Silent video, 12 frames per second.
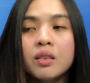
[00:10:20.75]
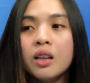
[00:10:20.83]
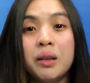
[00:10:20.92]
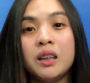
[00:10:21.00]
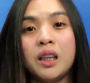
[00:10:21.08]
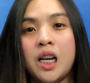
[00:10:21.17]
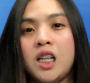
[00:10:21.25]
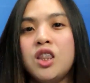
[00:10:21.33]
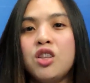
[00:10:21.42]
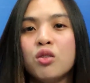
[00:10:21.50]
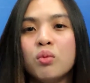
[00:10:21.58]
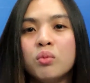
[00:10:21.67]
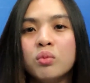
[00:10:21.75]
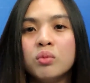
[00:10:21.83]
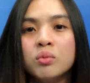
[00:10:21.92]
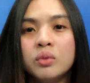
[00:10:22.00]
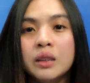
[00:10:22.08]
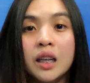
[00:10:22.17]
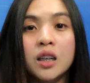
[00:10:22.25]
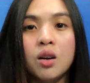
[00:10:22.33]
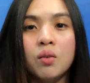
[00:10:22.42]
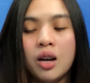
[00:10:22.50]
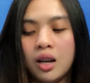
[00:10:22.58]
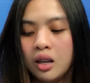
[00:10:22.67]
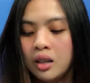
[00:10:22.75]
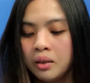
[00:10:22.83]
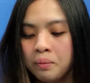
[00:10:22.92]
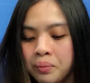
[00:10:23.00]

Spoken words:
dapat trained yung gagawa.